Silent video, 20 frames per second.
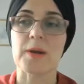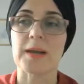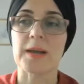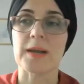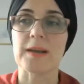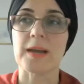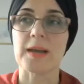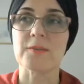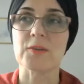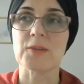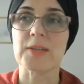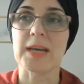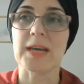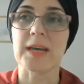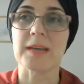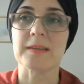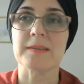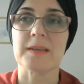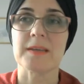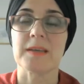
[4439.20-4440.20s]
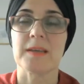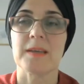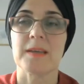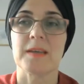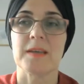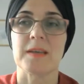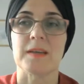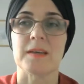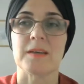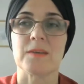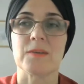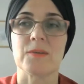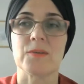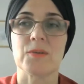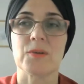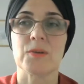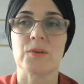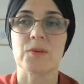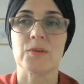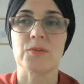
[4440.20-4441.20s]
I would add, you
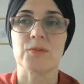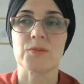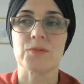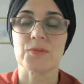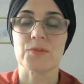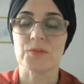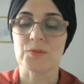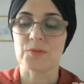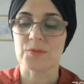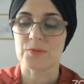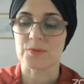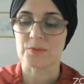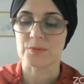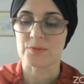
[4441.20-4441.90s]
know, to